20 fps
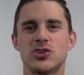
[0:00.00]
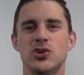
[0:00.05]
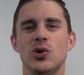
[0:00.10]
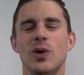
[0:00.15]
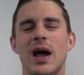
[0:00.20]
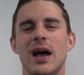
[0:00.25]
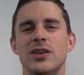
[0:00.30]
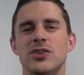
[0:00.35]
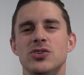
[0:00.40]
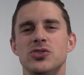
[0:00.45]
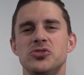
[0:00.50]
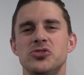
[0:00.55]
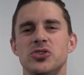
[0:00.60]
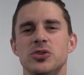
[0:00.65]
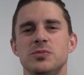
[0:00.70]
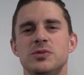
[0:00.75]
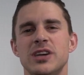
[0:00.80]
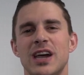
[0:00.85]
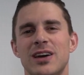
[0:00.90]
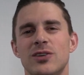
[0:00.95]
to our
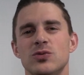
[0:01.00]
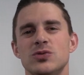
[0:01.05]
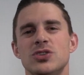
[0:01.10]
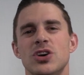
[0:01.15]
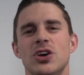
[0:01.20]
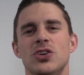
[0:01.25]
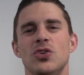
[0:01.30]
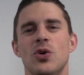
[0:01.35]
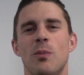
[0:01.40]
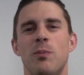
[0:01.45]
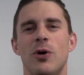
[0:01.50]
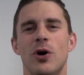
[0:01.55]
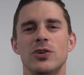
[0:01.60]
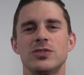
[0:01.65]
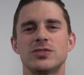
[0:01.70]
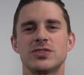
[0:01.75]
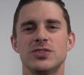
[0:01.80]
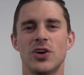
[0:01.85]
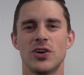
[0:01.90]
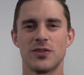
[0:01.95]
YouTube channel. Turn your
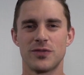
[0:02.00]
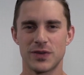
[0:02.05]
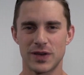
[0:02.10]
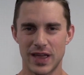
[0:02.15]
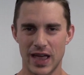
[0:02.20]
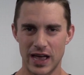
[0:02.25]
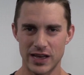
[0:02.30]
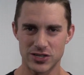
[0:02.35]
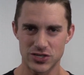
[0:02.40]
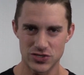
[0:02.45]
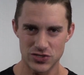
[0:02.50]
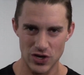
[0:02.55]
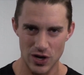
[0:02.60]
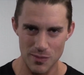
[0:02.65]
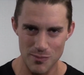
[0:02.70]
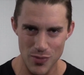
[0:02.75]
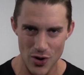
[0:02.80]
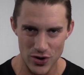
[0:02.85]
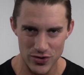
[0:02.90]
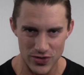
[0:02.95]
post notifications
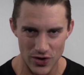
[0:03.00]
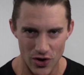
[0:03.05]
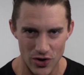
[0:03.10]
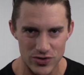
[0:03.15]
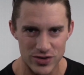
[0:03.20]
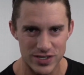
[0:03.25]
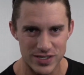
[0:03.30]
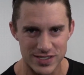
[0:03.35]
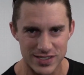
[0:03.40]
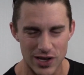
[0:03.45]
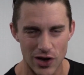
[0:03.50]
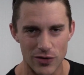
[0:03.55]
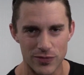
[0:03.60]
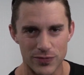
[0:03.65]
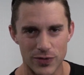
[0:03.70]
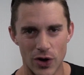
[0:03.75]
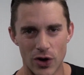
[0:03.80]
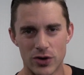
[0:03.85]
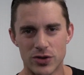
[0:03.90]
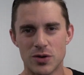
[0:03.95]
on, both on your cell
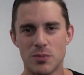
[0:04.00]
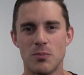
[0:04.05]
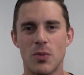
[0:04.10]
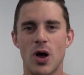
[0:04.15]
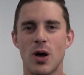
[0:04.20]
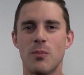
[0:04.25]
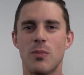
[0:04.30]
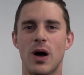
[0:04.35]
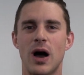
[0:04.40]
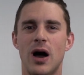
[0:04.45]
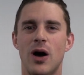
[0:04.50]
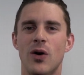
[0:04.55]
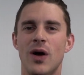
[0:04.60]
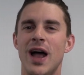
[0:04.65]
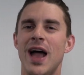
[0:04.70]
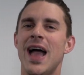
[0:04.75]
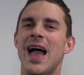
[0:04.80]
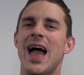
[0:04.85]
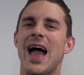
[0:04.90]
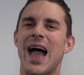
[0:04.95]
phone, your mobile,
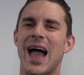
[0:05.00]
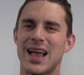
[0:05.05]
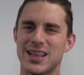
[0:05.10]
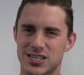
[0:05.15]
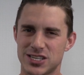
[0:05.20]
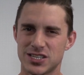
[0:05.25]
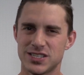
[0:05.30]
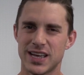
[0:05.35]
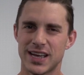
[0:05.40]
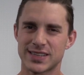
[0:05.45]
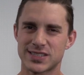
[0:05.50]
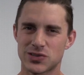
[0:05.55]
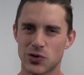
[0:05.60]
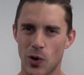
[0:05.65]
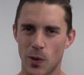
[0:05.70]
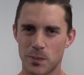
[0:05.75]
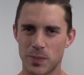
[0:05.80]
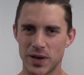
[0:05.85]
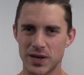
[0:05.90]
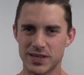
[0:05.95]
and your
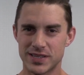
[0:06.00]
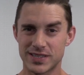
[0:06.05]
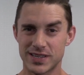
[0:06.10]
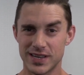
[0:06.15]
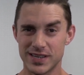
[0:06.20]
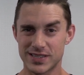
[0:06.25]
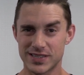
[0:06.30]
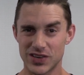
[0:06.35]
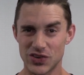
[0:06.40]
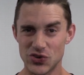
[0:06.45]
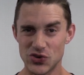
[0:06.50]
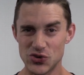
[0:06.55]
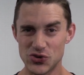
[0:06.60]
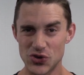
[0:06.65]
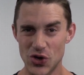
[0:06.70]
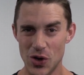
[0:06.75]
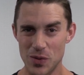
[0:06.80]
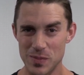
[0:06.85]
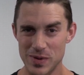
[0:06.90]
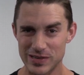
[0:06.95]
desktop PC, so you
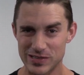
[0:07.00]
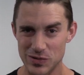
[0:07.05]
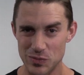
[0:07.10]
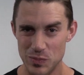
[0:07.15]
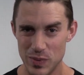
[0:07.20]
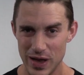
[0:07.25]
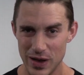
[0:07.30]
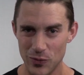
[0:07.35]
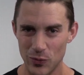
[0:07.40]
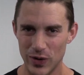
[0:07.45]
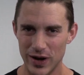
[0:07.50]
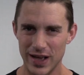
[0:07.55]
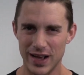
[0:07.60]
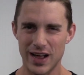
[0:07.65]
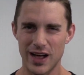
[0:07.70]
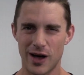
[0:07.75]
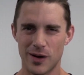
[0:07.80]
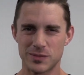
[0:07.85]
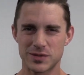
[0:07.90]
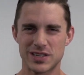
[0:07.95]
don't miss a beat when it
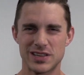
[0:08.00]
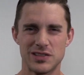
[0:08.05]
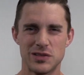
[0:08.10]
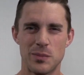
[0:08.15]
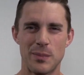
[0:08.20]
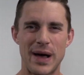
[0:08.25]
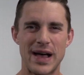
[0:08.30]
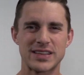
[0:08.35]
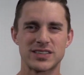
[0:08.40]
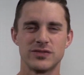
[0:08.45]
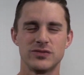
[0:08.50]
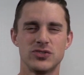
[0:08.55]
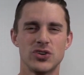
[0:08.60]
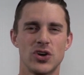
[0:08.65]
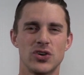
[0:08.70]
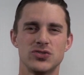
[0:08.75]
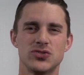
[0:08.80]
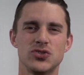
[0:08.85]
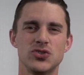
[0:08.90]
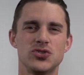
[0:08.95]
comes to the Massive
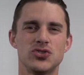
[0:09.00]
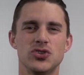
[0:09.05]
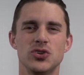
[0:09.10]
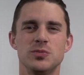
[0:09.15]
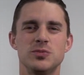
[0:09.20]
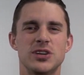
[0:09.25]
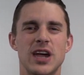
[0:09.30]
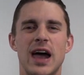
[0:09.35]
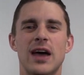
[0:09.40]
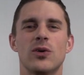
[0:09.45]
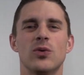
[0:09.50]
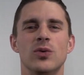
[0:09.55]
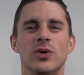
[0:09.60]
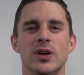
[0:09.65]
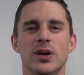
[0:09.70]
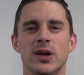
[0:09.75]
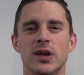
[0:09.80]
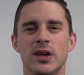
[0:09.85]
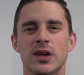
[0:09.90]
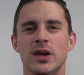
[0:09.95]
Joes YouTube channel.
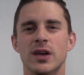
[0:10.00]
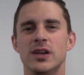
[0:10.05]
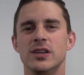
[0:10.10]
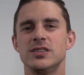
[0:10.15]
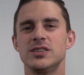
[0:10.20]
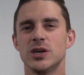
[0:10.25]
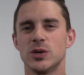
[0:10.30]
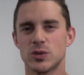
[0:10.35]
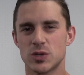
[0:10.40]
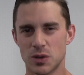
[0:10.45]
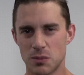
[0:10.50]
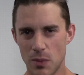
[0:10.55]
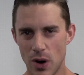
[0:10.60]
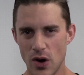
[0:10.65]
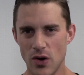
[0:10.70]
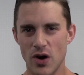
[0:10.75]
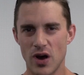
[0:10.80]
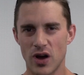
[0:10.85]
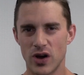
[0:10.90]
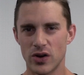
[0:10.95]
Until
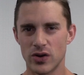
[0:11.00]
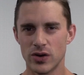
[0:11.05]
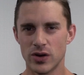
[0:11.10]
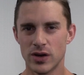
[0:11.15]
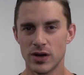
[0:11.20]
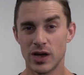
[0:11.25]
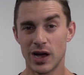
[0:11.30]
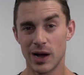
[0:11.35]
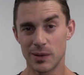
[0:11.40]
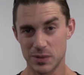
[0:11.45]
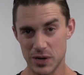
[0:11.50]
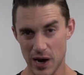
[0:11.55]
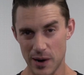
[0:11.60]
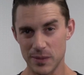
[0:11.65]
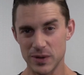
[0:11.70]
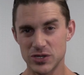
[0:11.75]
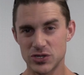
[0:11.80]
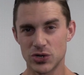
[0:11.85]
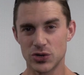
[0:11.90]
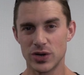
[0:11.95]
tomorrow, I'm
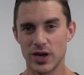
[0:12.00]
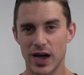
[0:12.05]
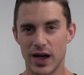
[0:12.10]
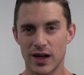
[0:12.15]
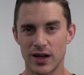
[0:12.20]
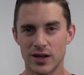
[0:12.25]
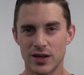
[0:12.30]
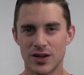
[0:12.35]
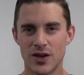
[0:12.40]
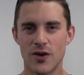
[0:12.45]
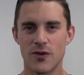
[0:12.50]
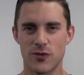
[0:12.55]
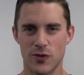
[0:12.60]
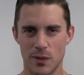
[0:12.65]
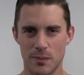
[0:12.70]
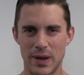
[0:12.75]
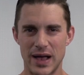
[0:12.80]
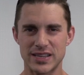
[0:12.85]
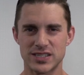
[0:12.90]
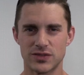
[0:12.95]
coming to you
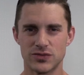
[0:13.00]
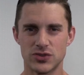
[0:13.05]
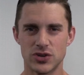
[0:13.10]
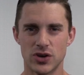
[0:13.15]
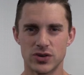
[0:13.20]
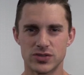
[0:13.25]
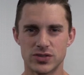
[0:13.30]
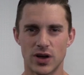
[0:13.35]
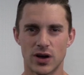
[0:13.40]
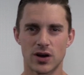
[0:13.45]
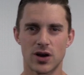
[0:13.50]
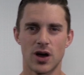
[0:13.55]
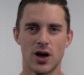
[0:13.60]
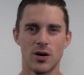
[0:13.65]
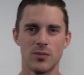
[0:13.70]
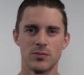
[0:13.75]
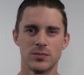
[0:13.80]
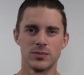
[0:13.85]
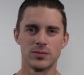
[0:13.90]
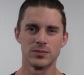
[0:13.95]
from
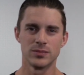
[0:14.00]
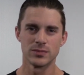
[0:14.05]
MassiveJoes.com.